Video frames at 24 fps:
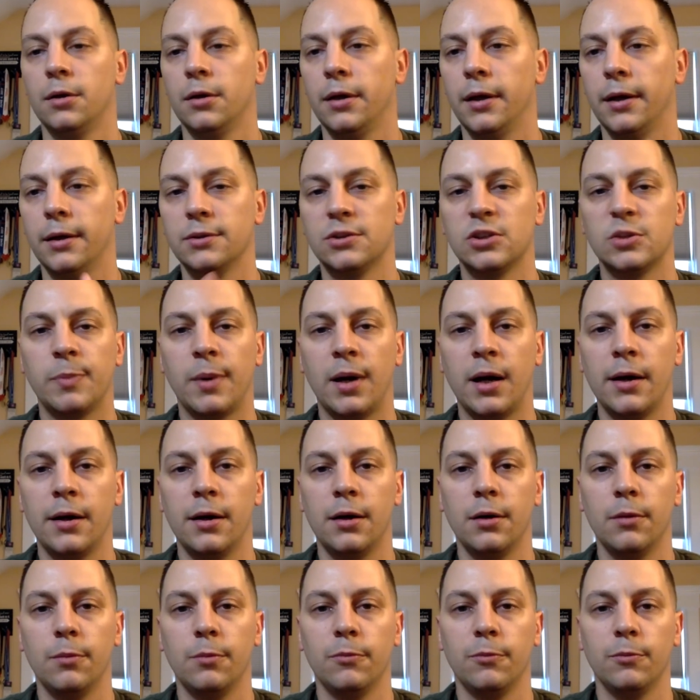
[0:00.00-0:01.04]

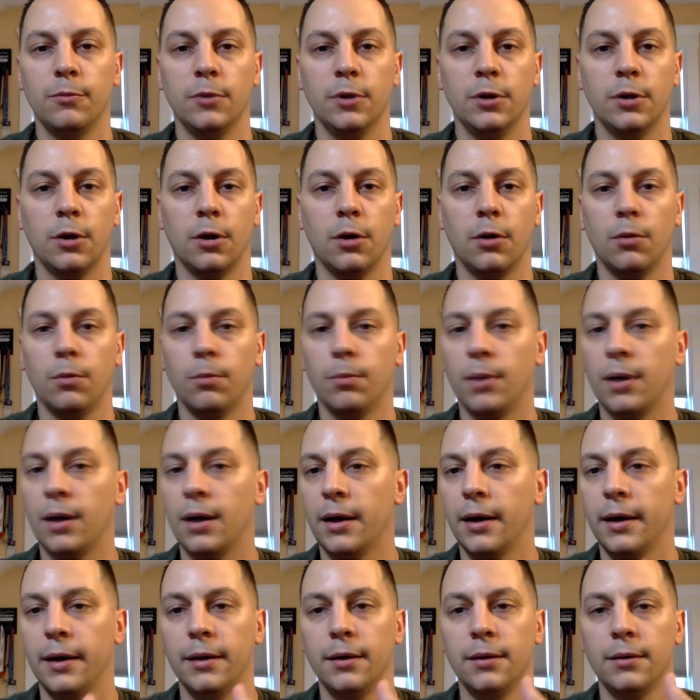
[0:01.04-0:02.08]
inspired, you know,
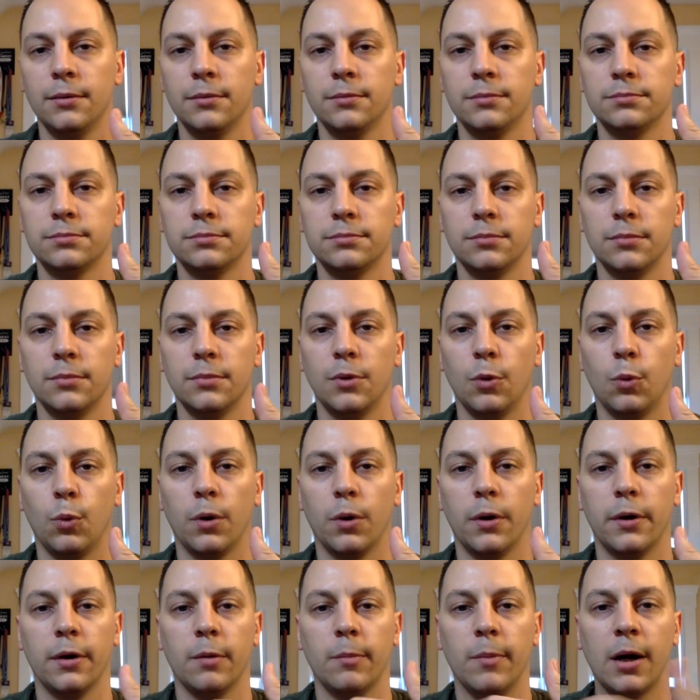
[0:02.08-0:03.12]
by the
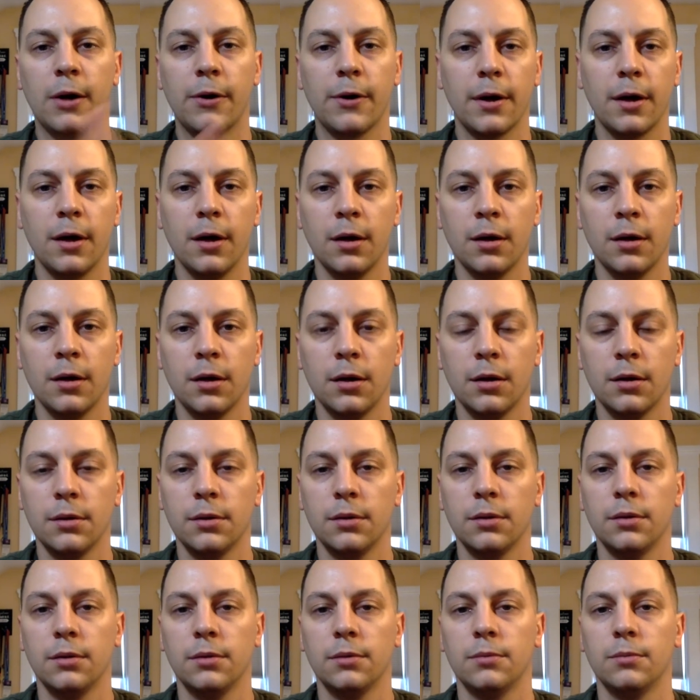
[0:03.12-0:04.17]
word America,
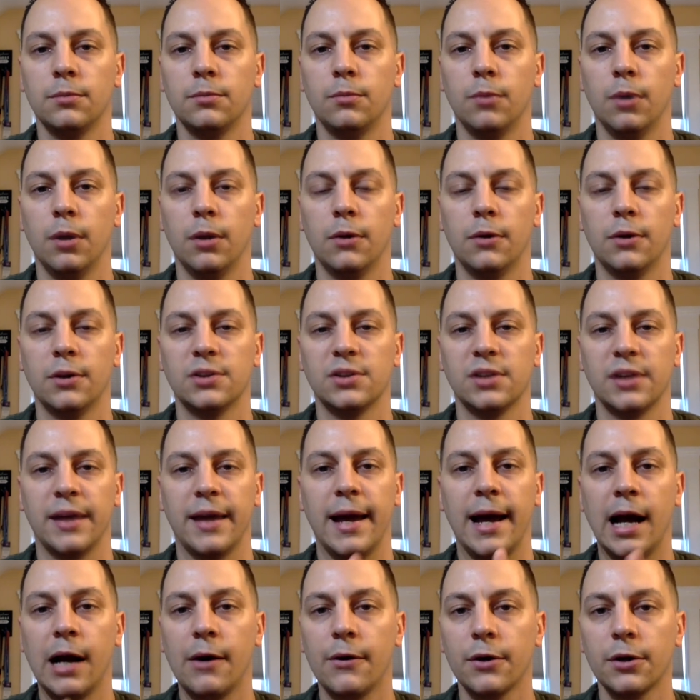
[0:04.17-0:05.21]
whether it's a
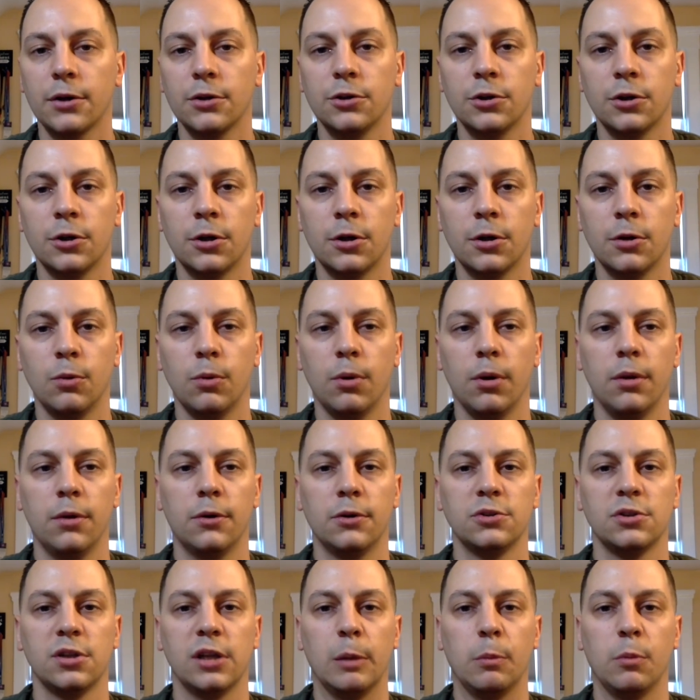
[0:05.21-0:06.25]
character, whether
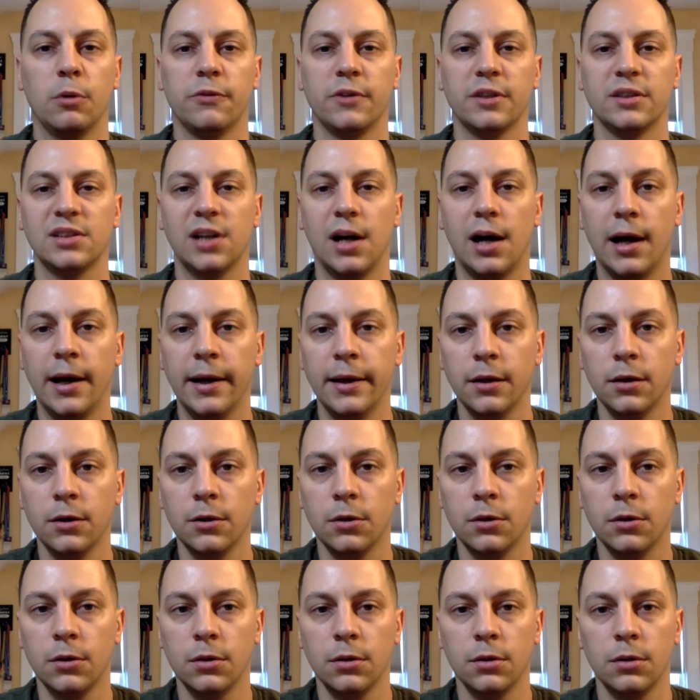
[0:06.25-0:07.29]
it's the name of a
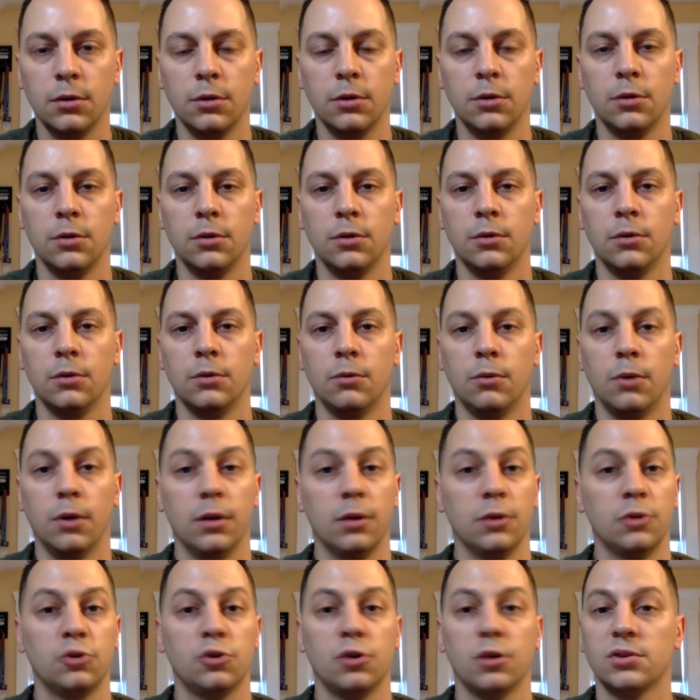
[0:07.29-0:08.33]
title,
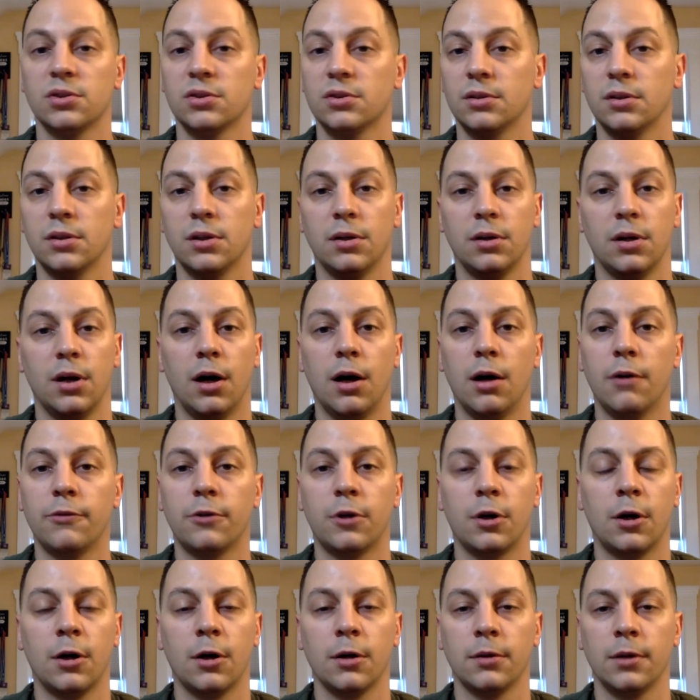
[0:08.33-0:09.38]
whether it's just
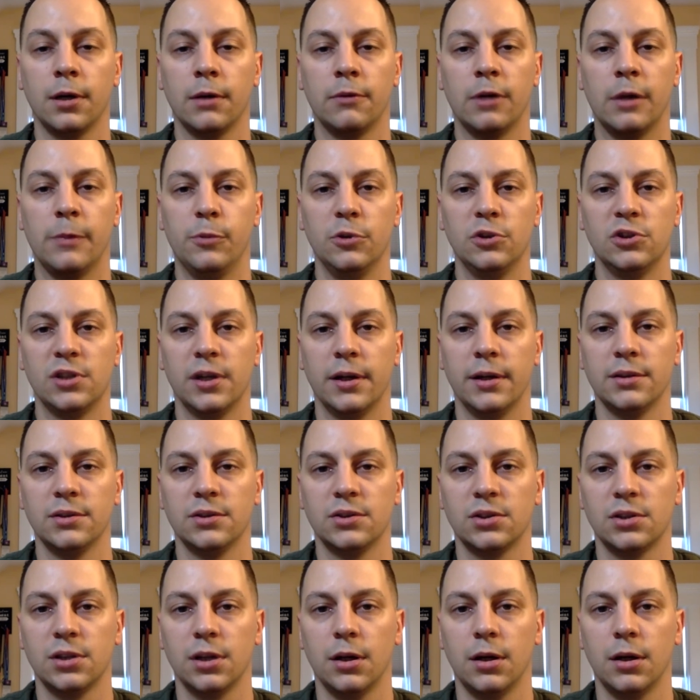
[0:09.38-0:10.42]
cover art that
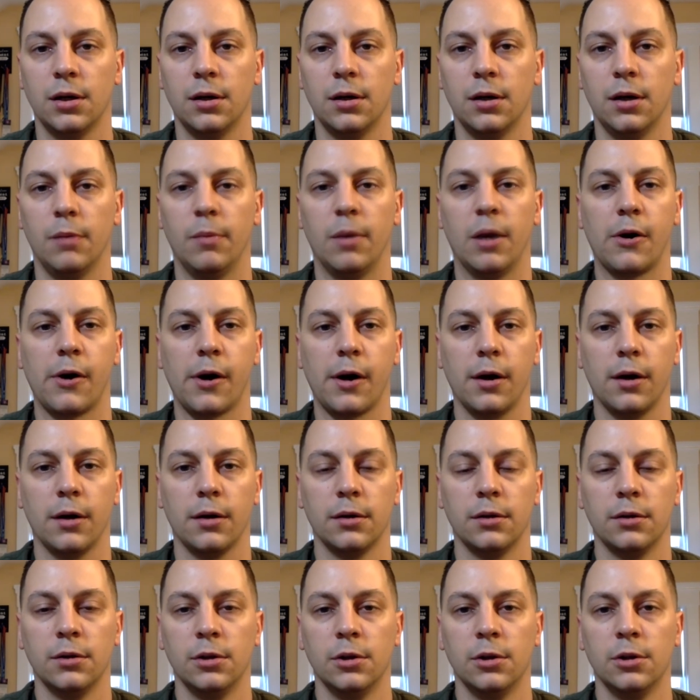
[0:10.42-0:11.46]
represents America.
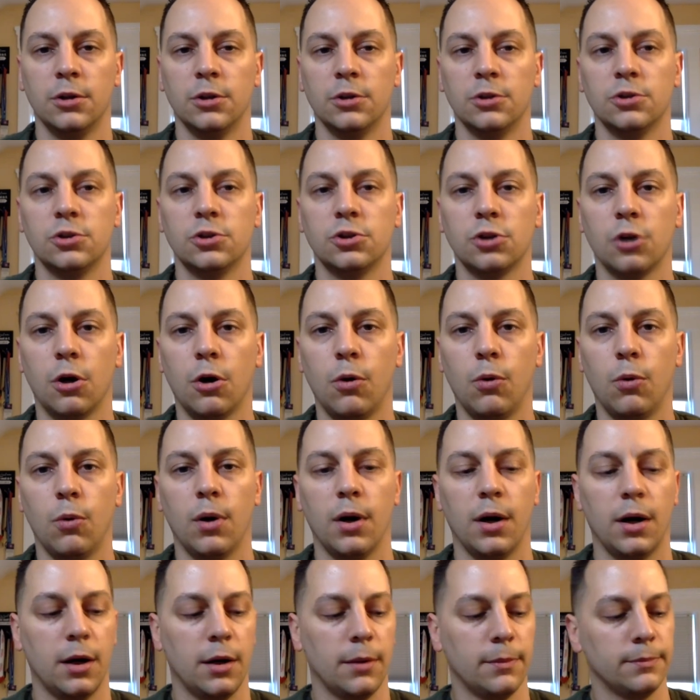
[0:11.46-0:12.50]

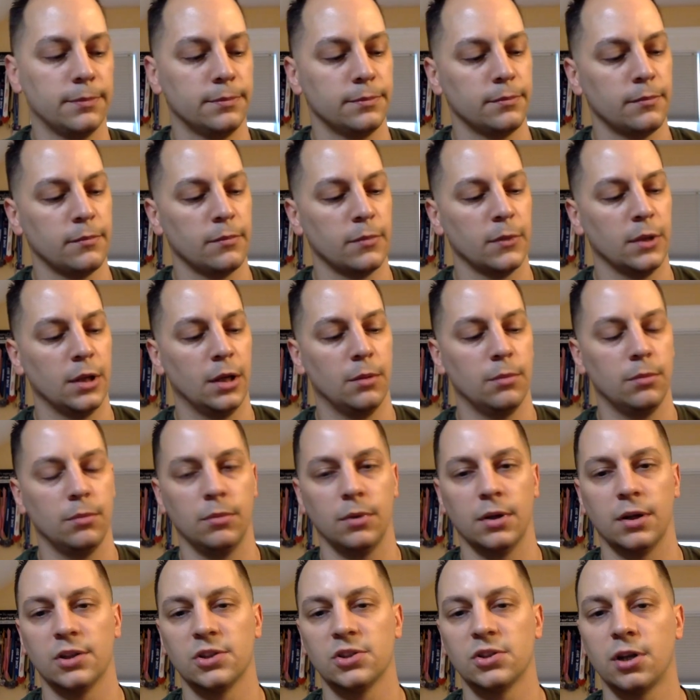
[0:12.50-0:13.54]
So I'm
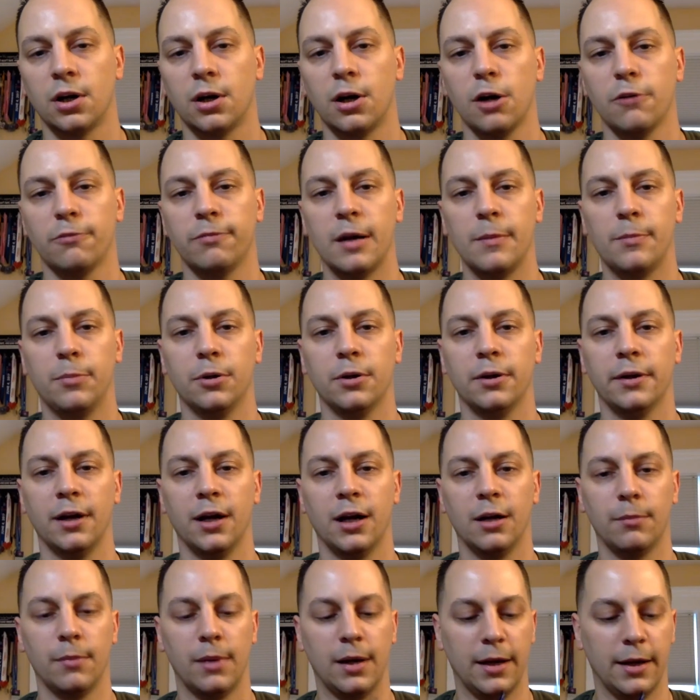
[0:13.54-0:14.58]
going to start off by putting
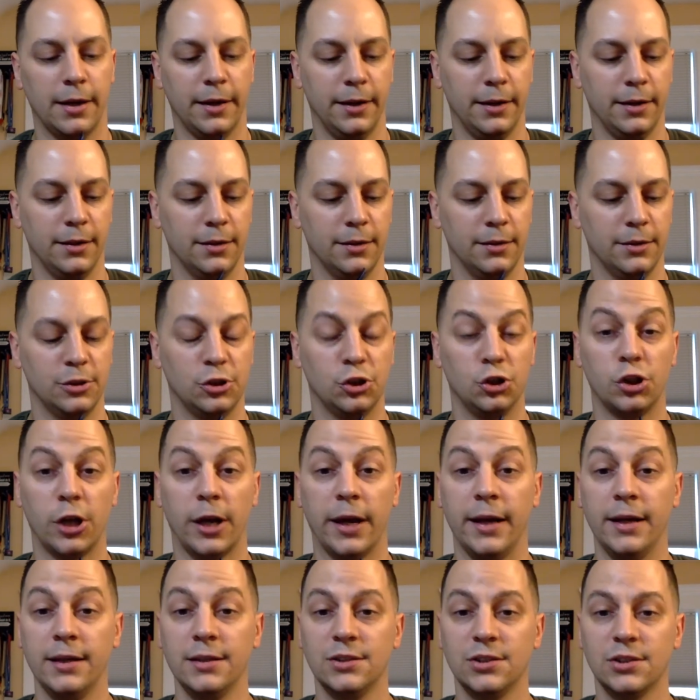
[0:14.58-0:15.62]
on my
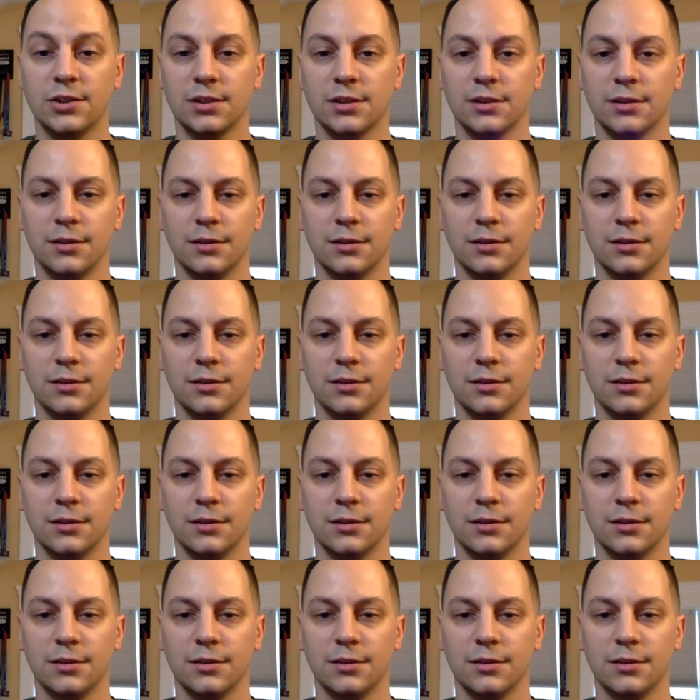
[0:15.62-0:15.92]
shades